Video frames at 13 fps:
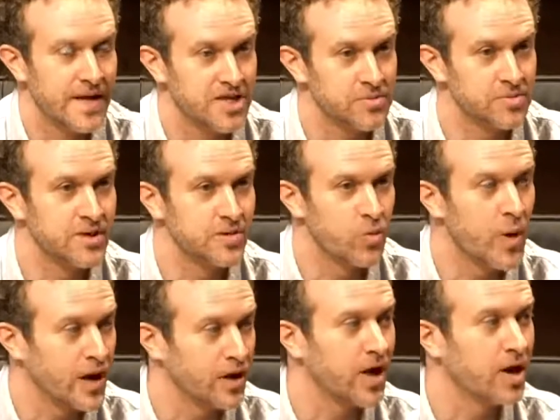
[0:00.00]
makes me
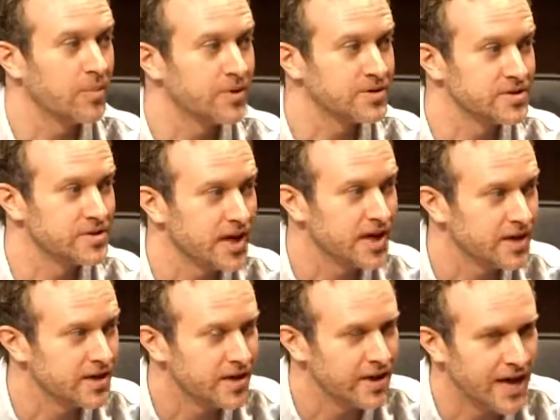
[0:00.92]
well up
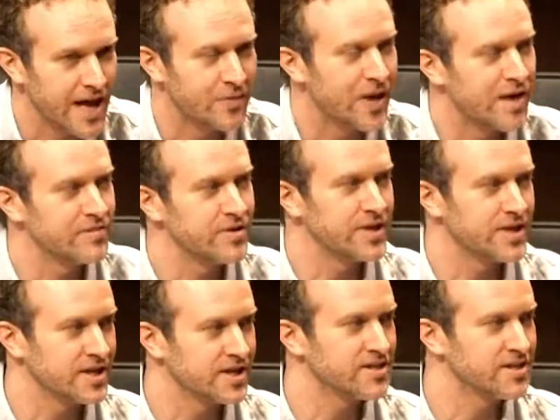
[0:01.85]
inside. Like, I don't have any
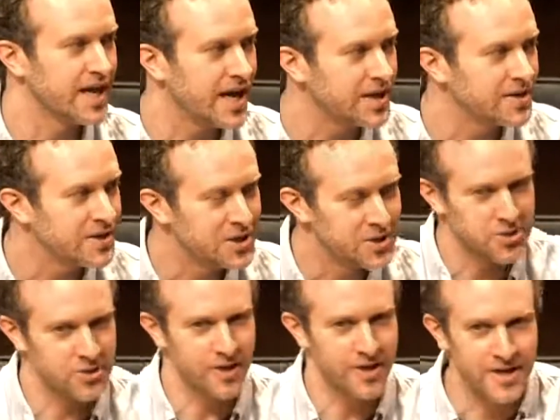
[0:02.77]
kids yet,
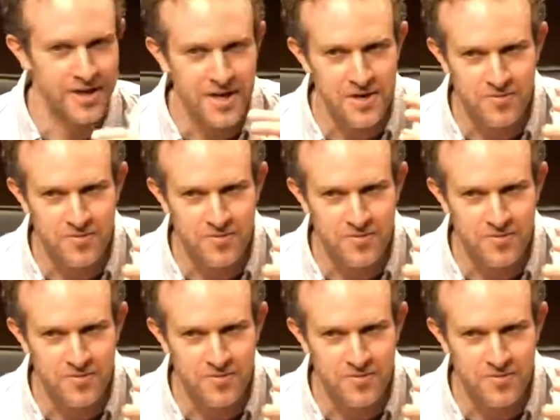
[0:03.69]
so like,